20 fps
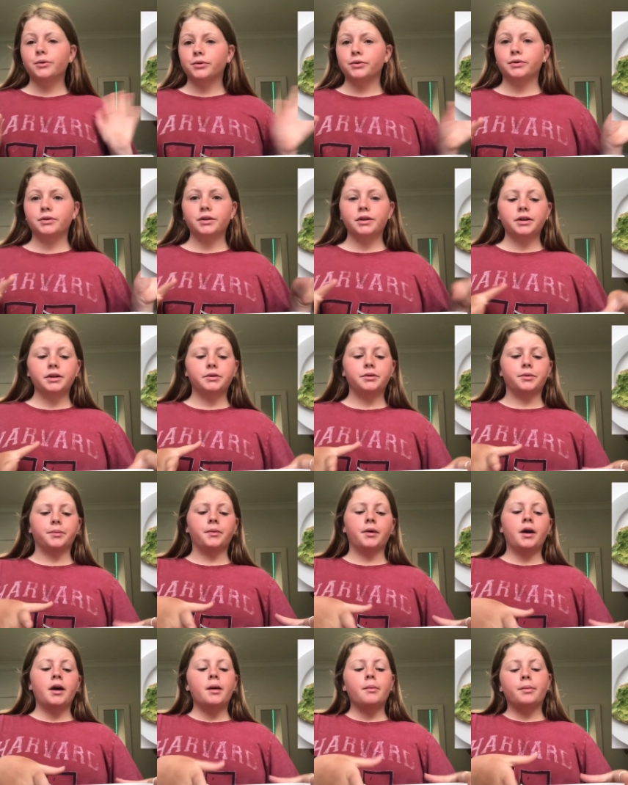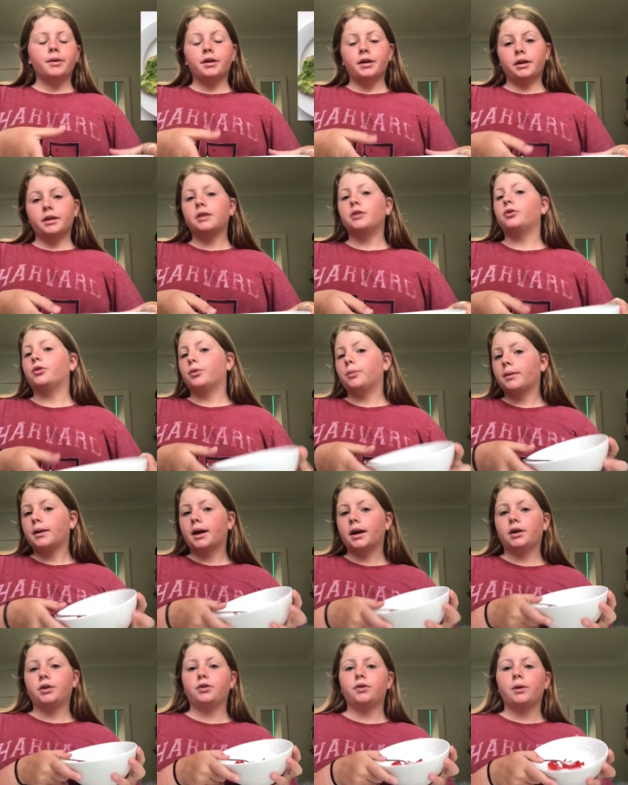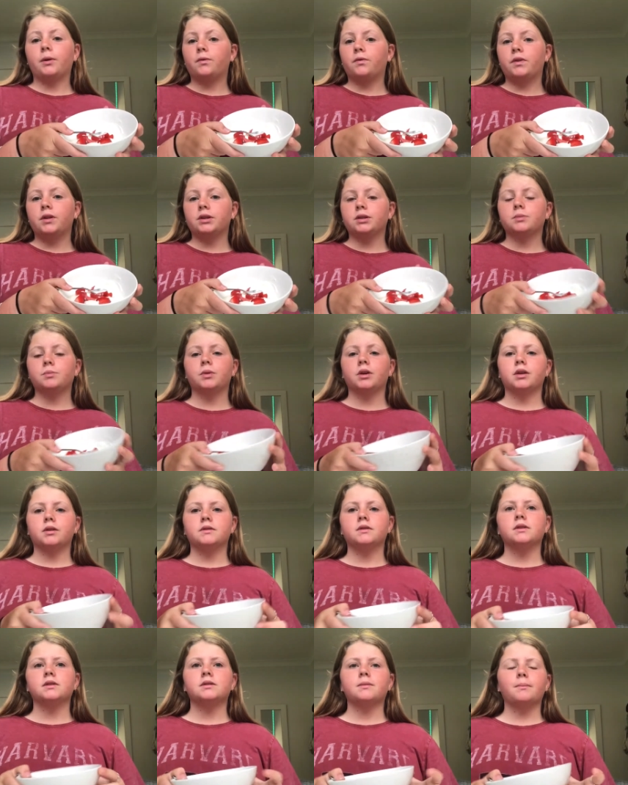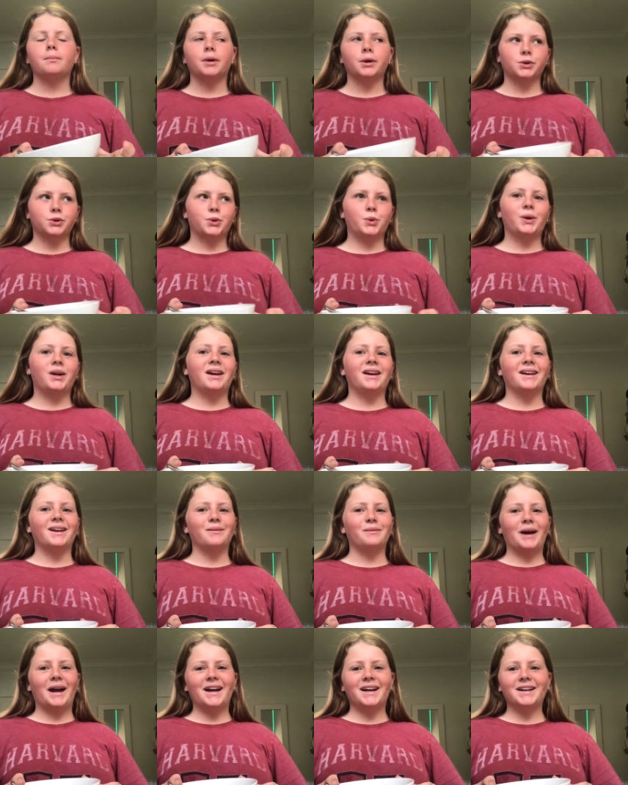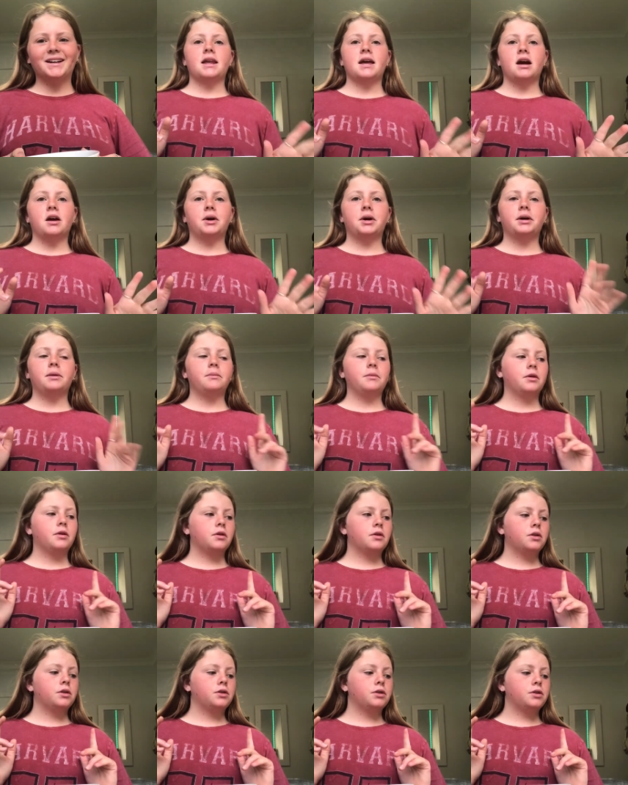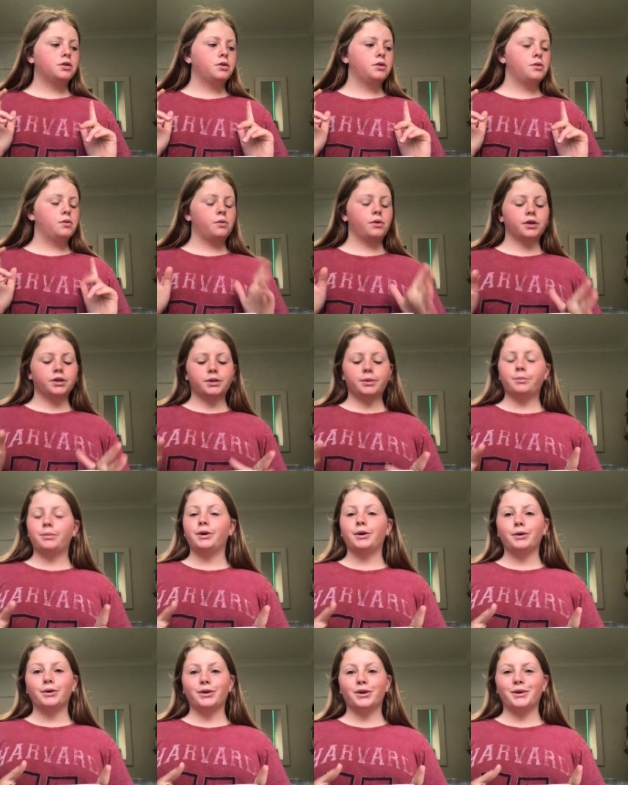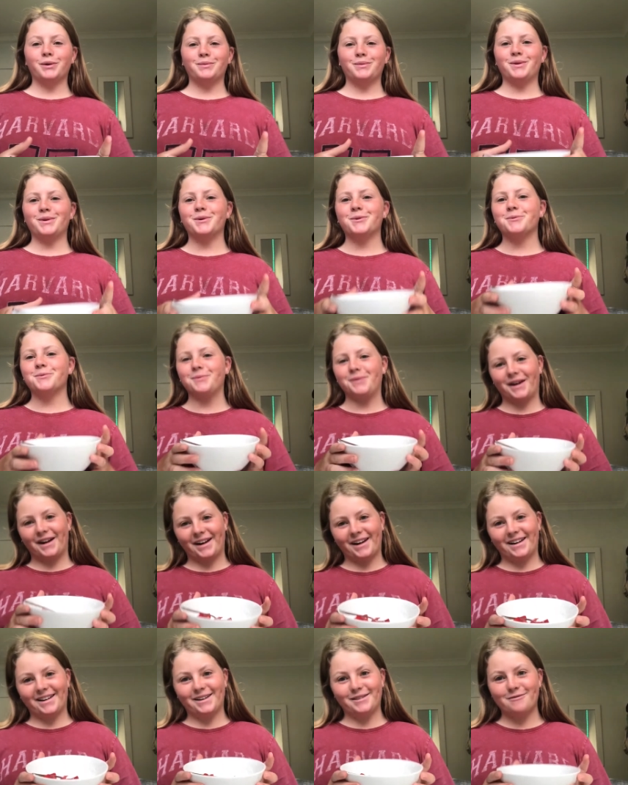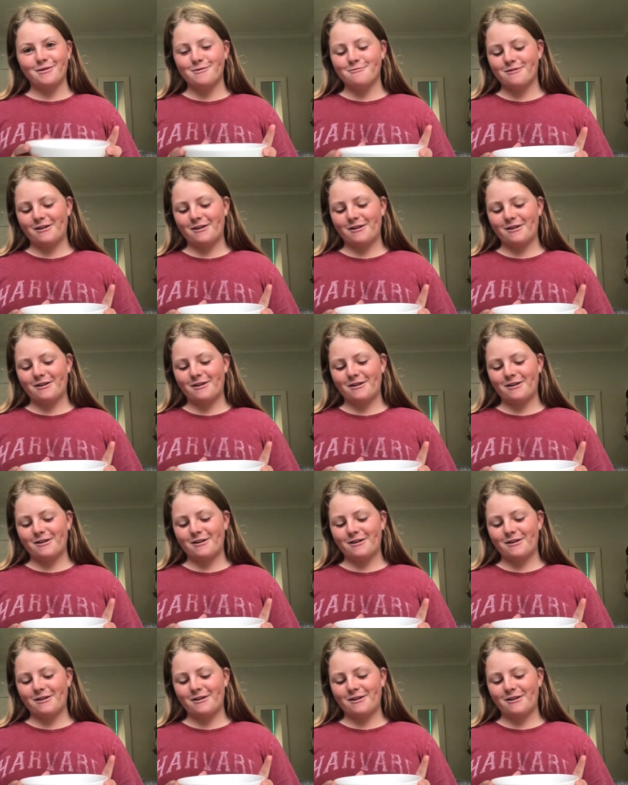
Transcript: It's really good. But normally I do have this because it's much quicker to make. Now I'm going to watch some YouTube while I eat my